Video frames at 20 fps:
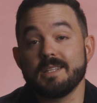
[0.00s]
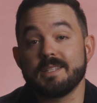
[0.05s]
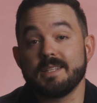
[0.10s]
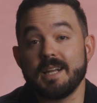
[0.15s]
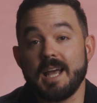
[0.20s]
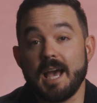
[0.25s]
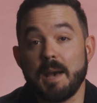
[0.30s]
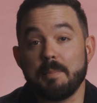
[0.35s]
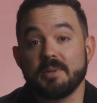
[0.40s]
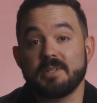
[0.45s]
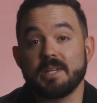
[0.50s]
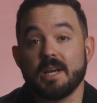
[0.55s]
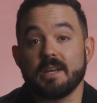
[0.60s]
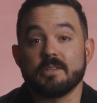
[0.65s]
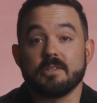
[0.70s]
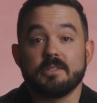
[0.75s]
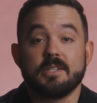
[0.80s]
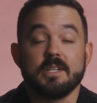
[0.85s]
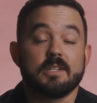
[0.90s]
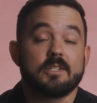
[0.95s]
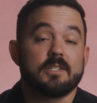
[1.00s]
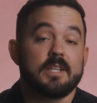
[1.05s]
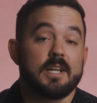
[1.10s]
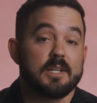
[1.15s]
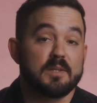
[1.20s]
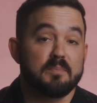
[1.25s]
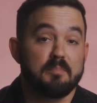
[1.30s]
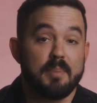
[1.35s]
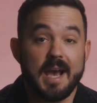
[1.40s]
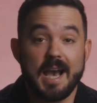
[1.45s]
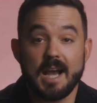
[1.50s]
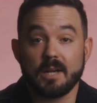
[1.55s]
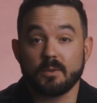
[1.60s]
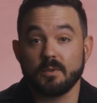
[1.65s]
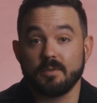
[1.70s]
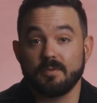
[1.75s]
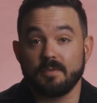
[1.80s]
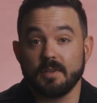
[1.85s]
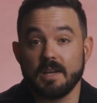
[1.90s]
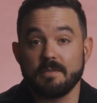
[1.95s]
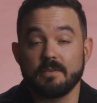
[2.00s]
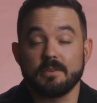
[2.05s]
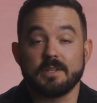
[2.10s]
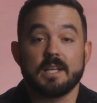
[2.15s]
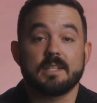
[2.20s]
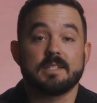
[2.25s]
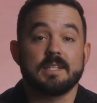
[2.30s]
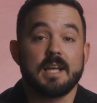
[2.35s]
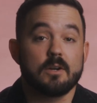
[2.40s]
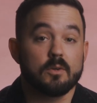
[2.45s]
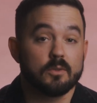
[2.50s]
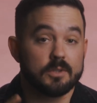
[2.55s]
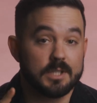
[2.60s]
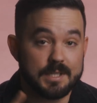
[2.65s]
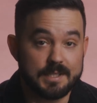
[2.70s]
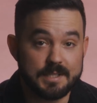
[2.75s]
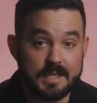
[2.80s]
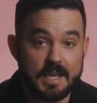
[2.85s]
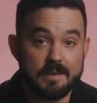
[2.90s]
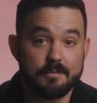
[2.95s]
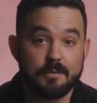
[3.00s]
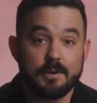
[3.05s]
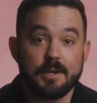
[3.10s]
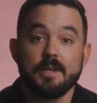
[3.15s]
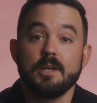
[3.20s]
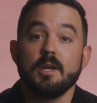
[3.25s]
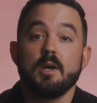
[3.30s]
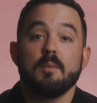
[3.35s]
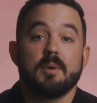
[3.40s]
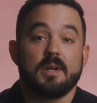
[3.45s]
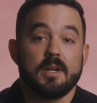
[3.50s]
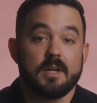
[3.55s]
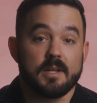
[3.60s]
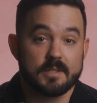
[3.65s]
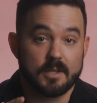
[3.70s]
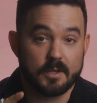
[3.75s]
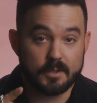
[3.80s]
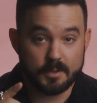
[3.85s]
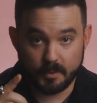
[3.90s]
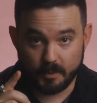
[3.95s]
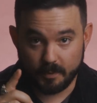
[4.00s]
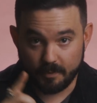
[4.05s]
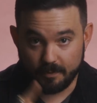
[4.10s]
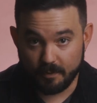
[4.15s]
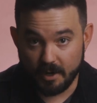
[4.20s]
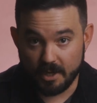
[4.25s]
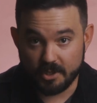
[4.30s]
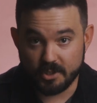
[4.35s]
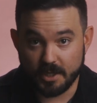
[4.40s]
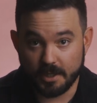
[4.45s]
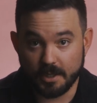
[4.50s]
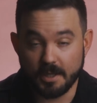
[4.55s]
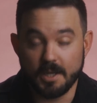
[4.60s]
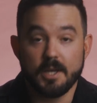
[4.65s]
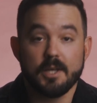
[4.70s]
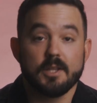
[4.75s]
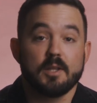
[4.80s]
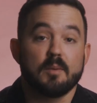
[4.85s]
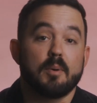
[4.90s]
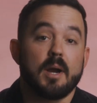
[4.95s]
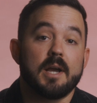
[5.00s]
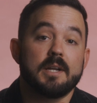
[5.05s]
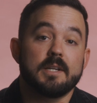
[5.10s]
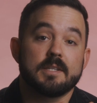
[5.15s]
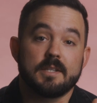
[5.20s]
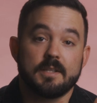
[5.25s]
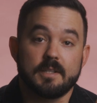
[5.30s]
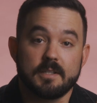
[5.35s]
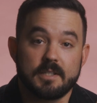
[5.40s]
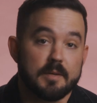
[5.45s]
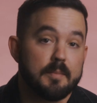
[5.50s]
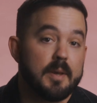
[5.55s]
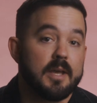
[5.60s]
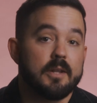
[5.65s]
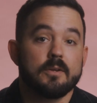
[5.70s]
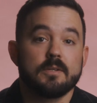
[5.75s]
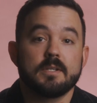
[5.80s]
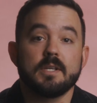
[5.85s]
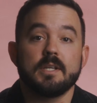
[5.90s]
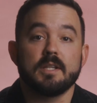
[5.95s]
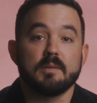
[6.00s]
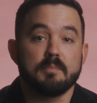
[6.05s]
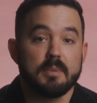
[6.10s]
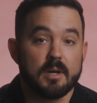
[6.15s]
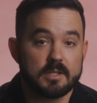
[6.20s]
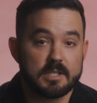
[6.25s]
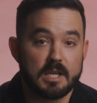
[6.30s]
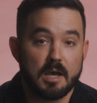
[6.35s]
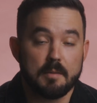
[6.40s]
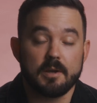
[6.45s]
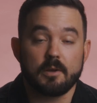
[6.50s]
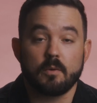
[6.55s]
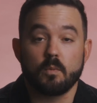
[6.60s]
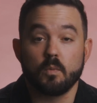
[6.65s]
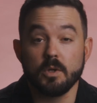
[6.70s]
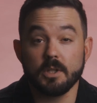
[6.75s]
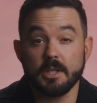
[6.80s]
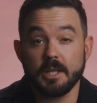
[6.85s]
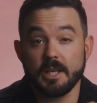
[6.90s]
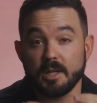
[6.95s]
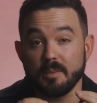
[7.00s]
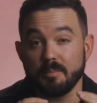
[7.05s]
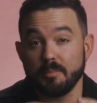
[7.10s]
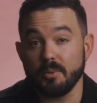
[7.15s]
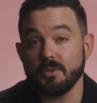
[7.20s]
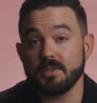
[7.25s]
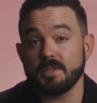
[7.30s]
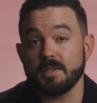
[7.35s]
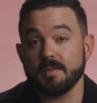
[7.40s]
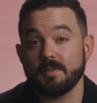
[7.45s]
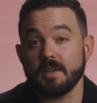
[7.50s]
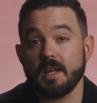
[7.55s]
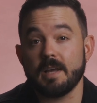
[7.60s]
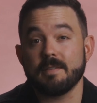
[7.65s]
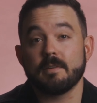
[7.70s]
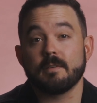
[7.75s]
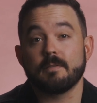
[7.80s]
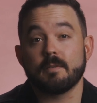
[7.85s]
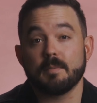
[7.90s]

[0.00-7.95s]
is an appetizer dish that is packed with flavor that's not only savory, but it is also refreshing. The brightness of the tomatoes and the balsamic really get a boost of flavor